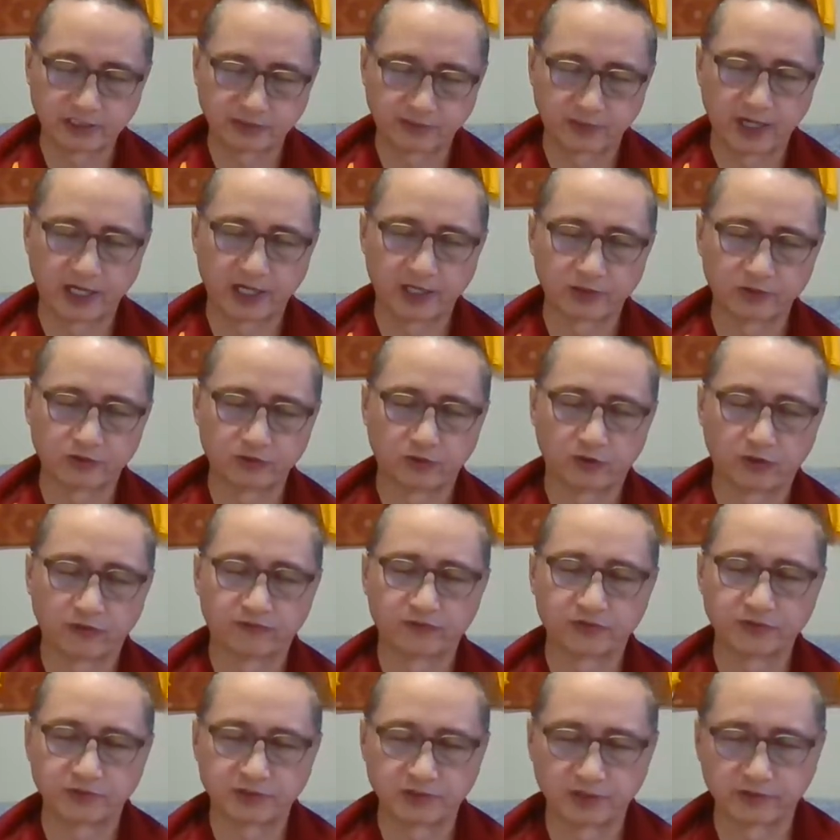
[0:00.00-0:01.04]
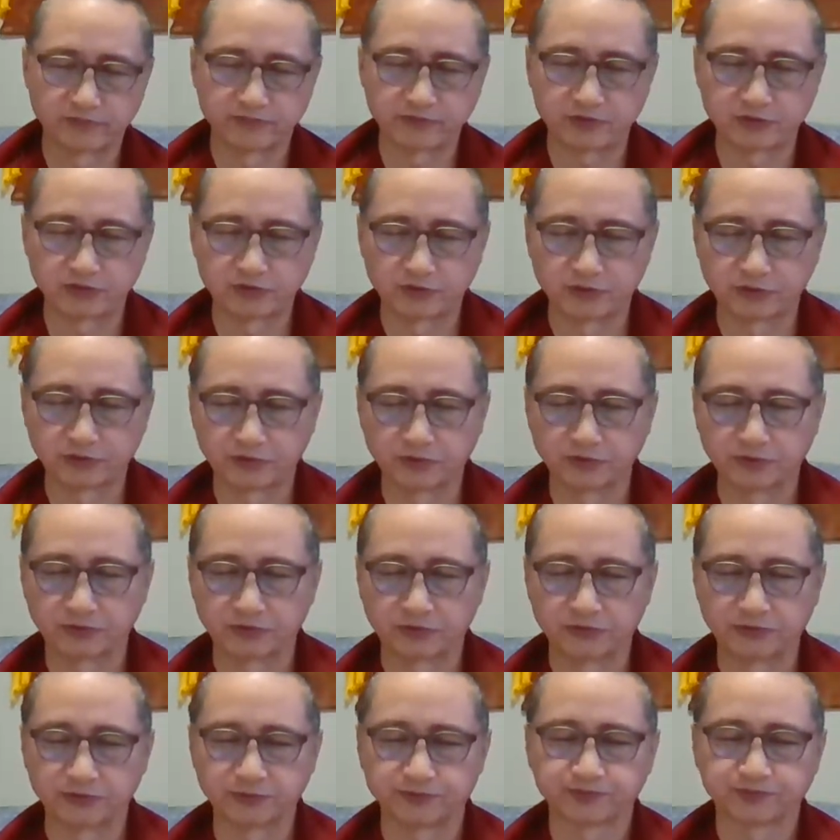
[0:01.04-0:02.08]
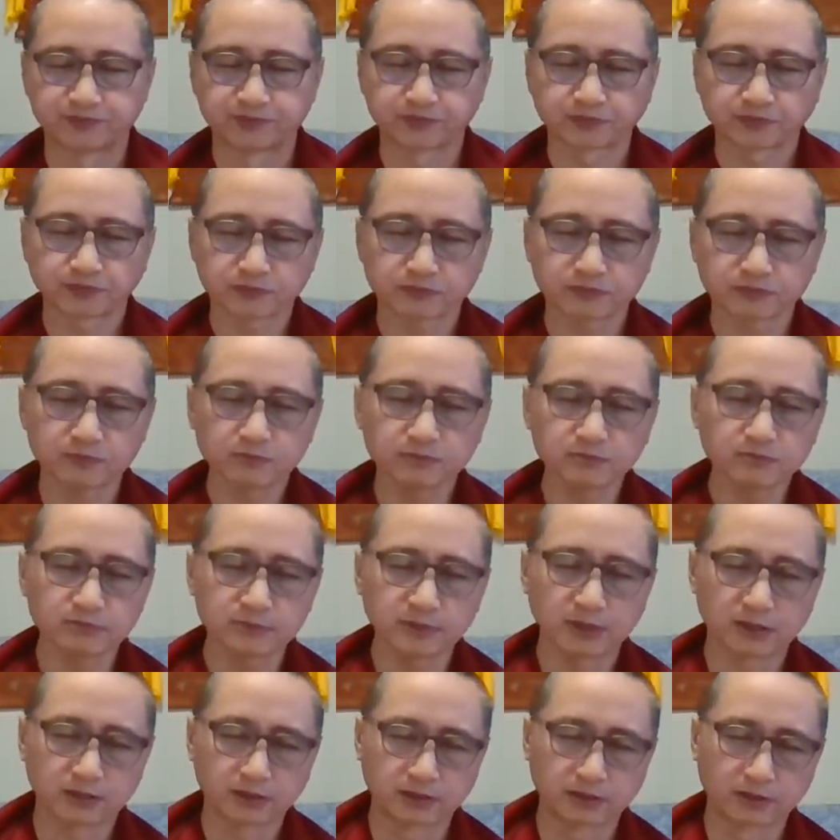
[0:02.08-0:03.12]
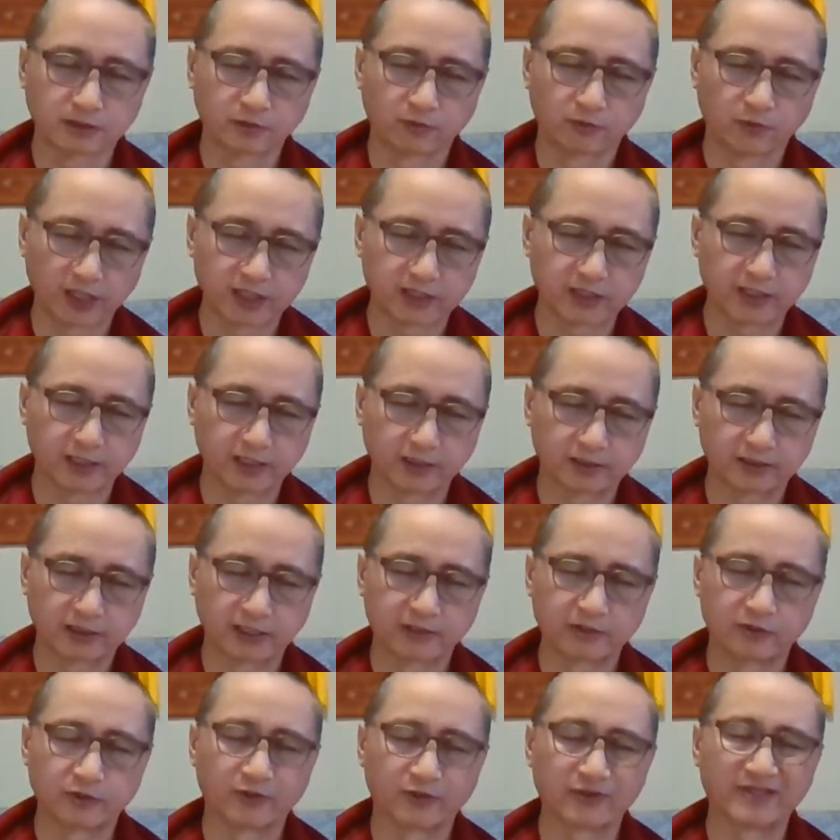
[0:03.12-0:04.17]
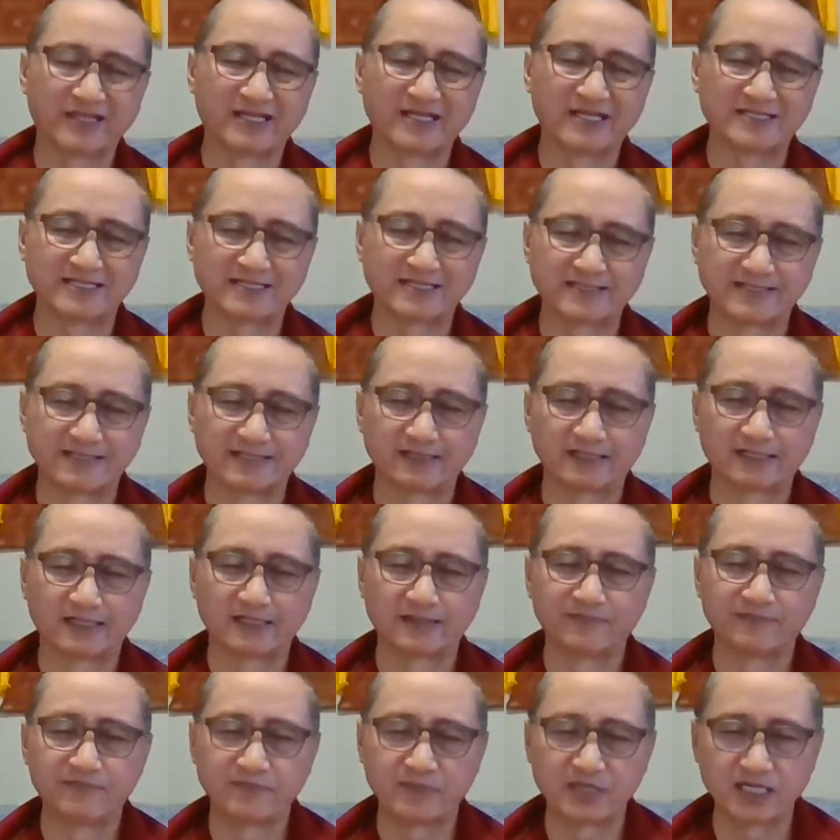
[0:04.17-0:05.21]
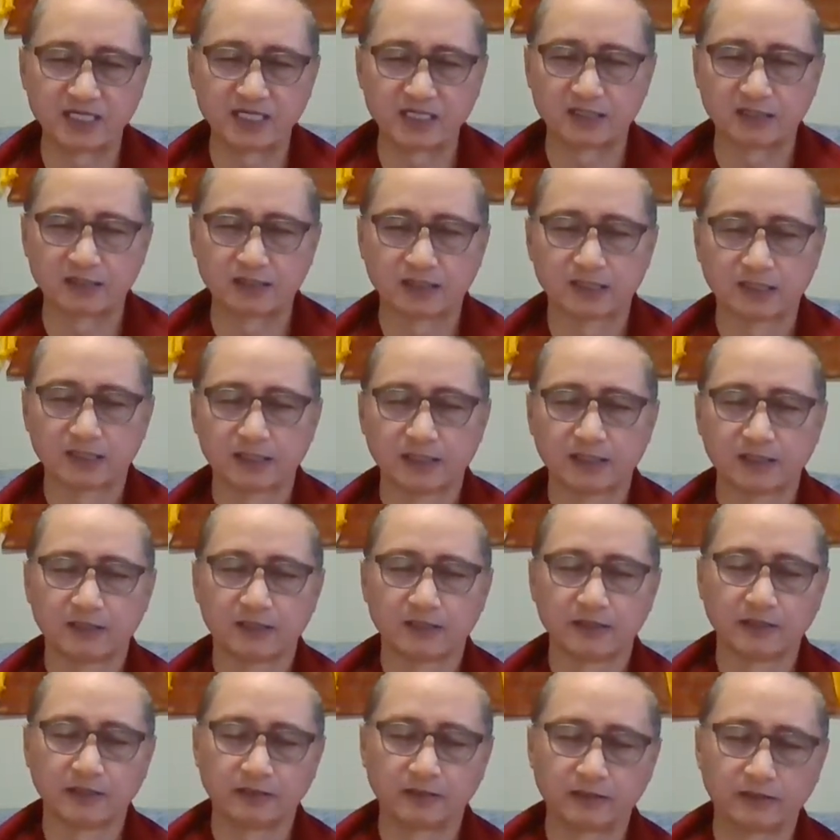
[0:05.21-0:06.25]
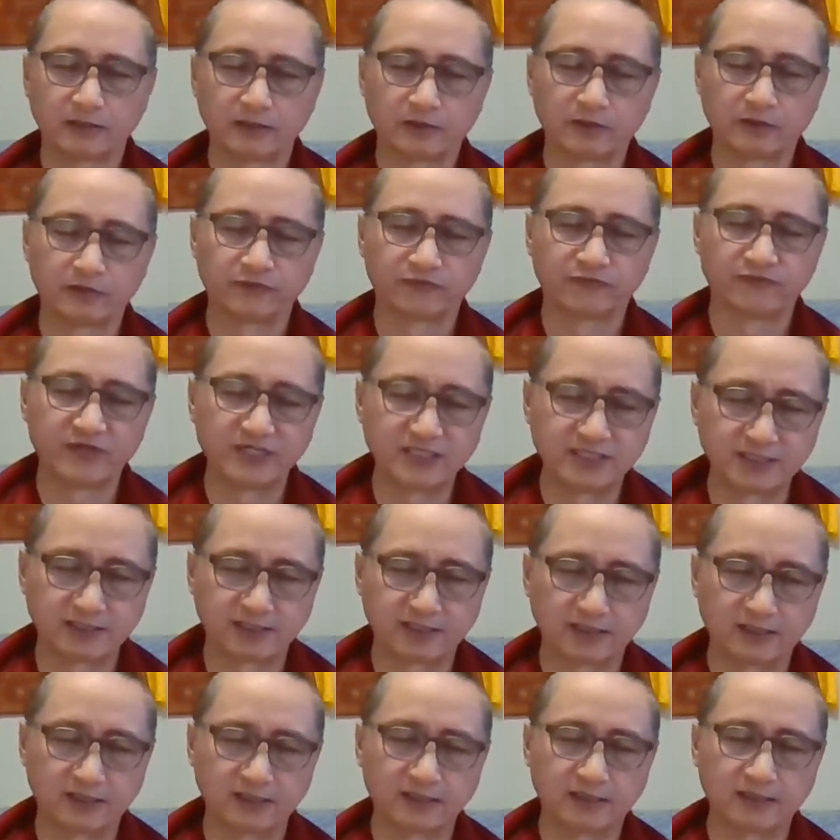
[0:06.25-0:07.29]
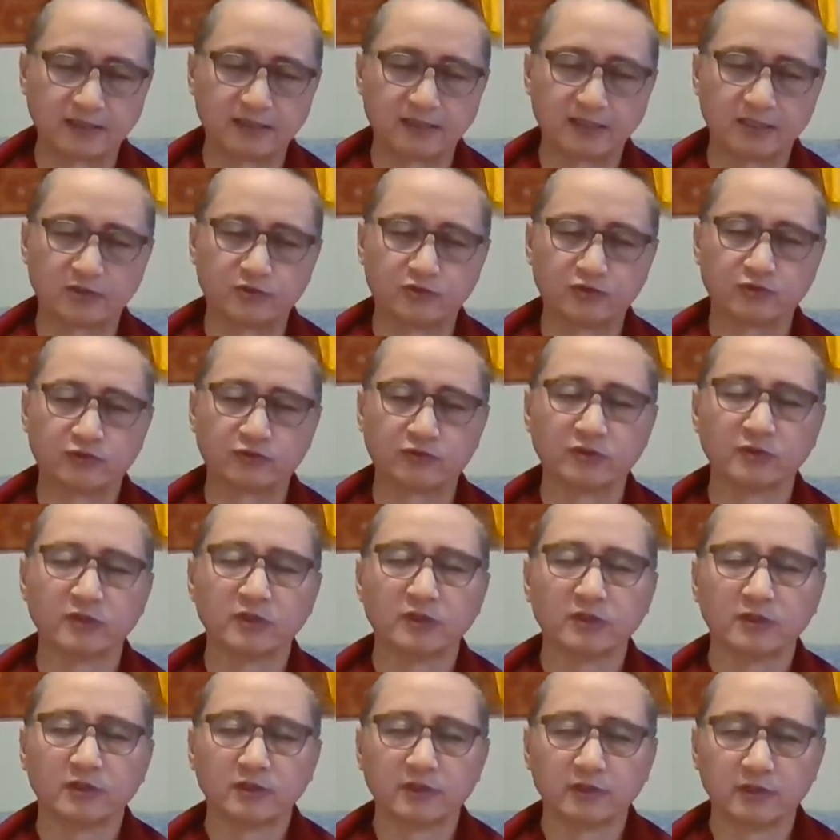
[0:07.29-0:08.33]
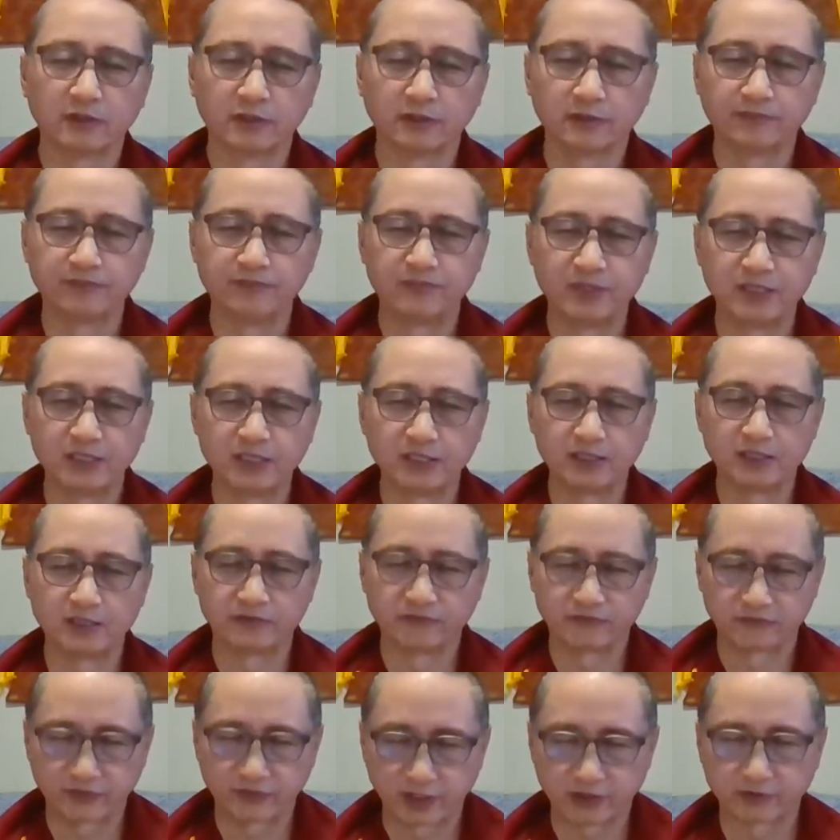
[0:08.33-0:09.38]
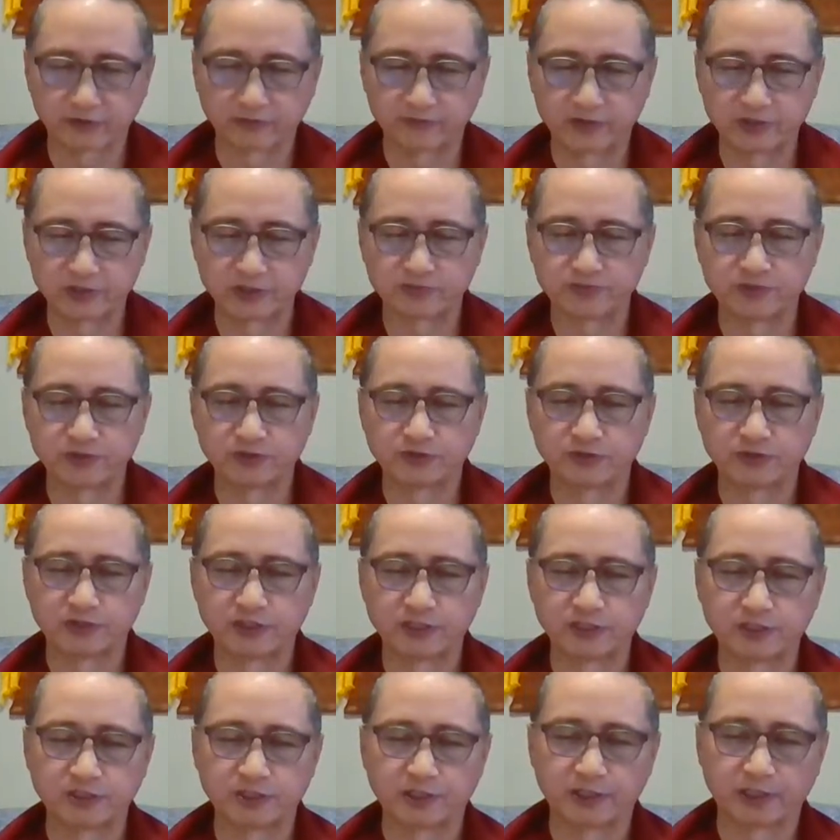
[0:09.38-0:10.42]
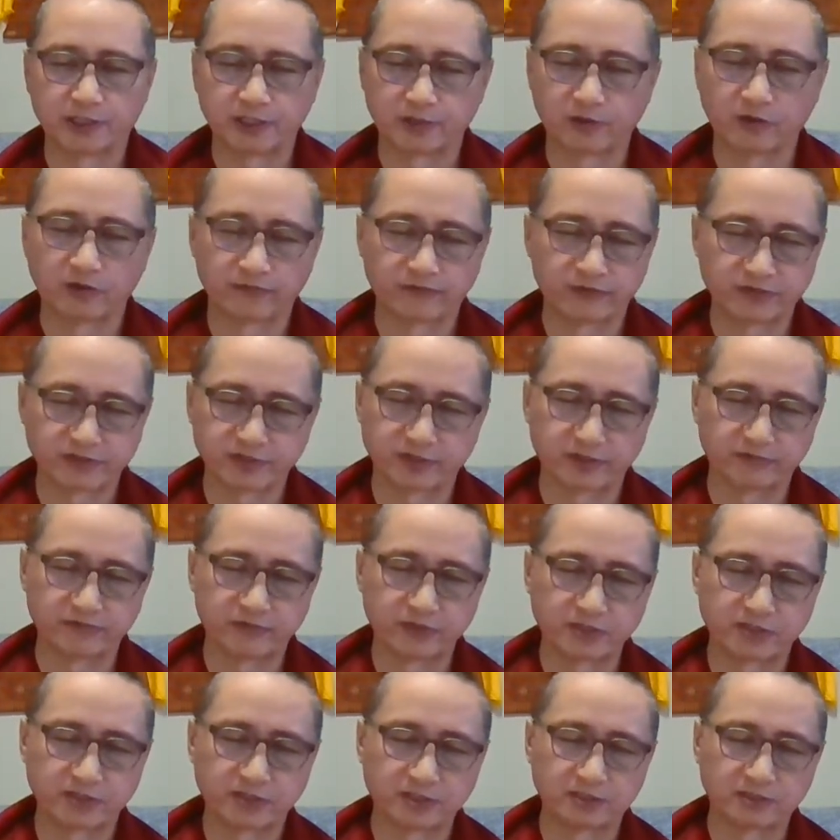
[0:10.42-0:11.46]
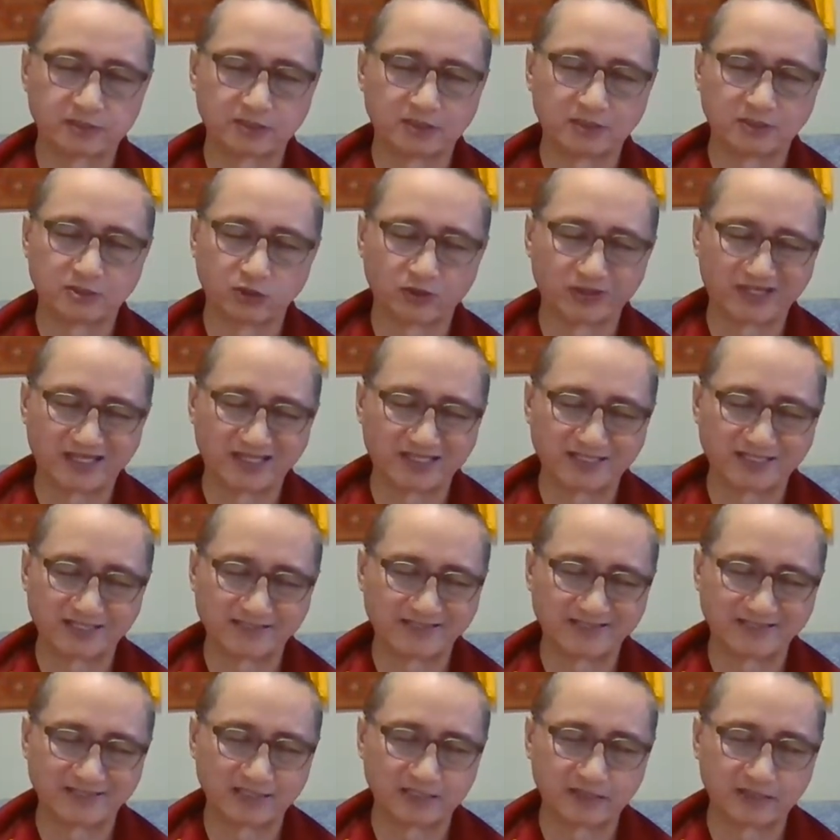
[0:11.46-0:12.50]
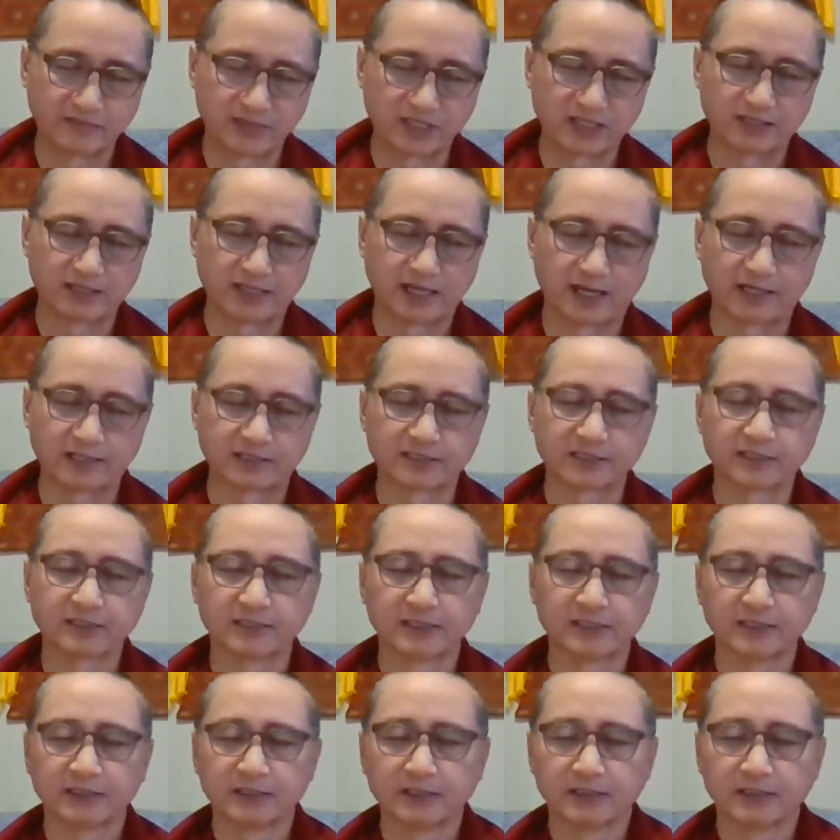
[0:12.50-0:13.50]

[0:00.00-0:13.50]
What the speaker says: aspire to offer service to the guru. One thing that not necessarily mean physically need to be in front of the spiritual teacher and offer service is not necessarily mean that.